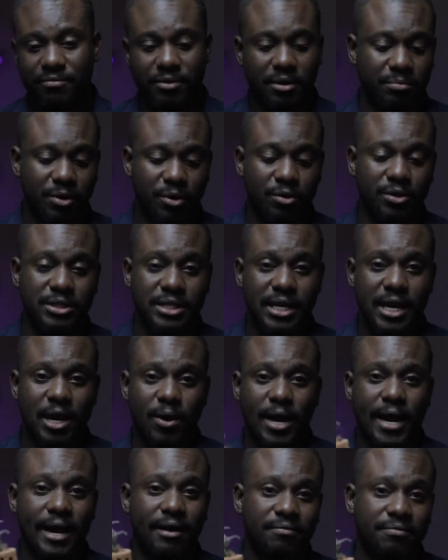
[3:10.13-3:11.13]
them because now
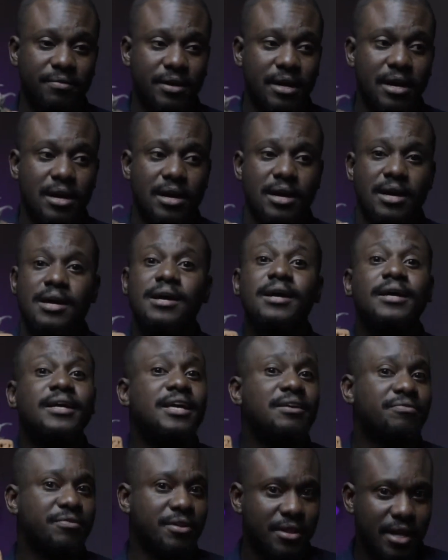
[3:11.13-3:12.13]
I've
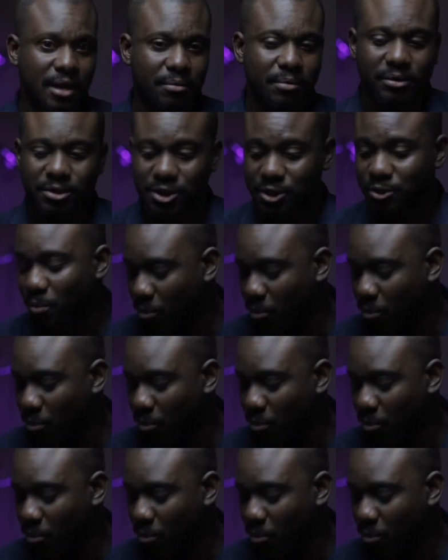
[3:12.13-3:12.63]
given them so